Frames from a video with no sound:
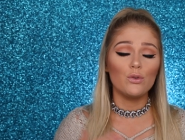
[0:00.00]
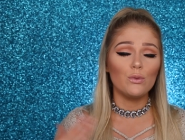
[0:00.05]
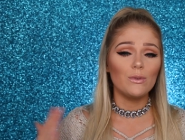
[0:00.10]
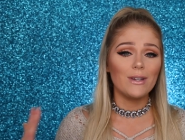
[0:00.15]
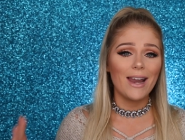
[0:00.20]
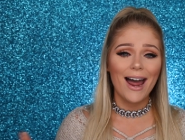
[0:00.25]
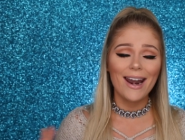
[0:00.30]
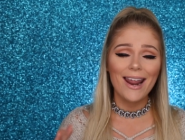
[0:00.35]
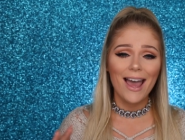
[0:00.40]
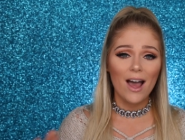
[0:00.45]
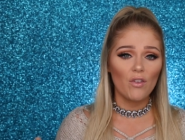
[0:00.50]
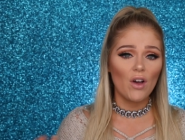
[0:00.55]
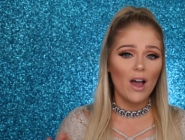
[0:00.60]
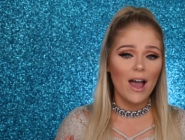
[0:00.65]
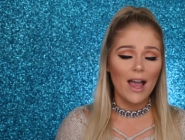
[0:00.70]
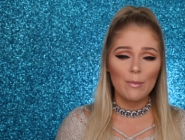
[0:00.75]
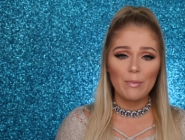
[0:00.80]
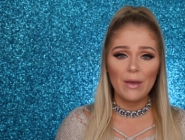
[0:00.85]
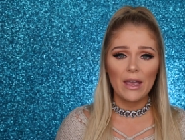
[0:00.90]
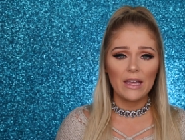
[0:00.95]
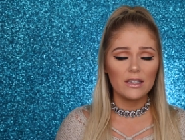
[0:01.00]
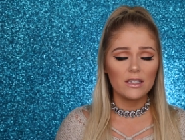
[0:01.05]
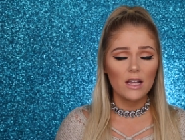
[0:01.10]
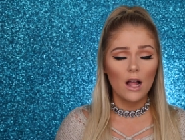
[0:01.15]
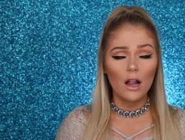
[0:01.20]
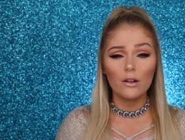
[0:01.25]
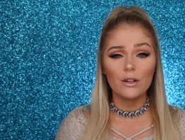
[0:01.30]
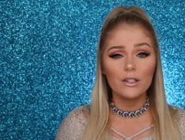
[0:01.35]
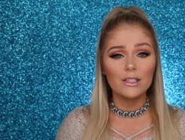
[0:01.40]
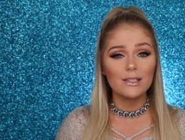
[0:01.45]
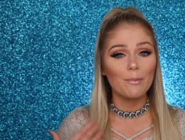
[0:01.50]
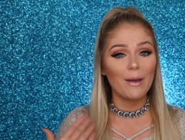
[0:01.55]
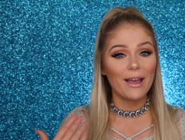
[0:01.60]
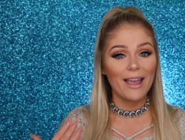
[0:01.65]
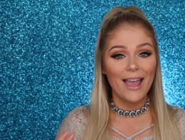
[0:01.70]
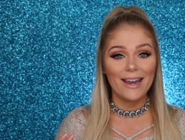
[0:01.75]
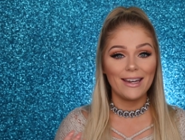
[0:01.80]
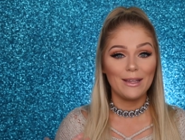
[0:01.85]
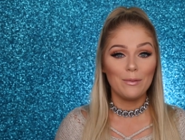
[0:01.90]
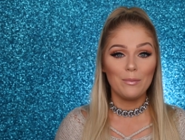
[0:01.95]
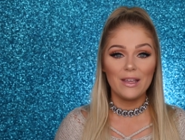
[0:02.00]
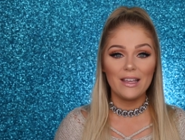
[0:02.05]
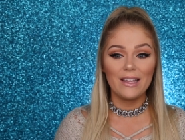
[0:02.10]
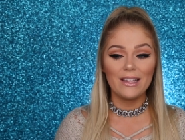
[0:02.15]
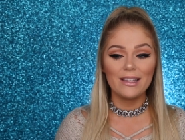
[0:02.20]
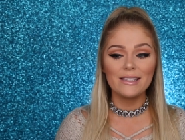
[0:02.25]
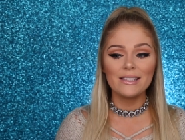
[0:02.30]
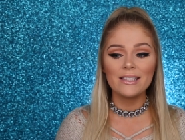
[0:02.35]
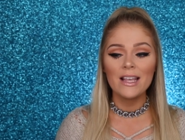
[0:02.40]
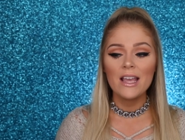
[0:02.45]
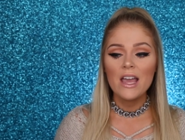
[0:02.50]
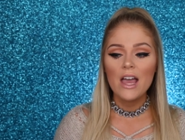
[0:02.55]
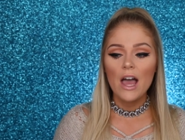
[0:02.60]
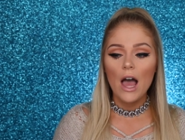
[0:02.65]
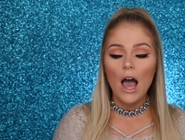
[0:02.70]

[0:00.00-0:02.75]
do not have a high pain tolerance by any means.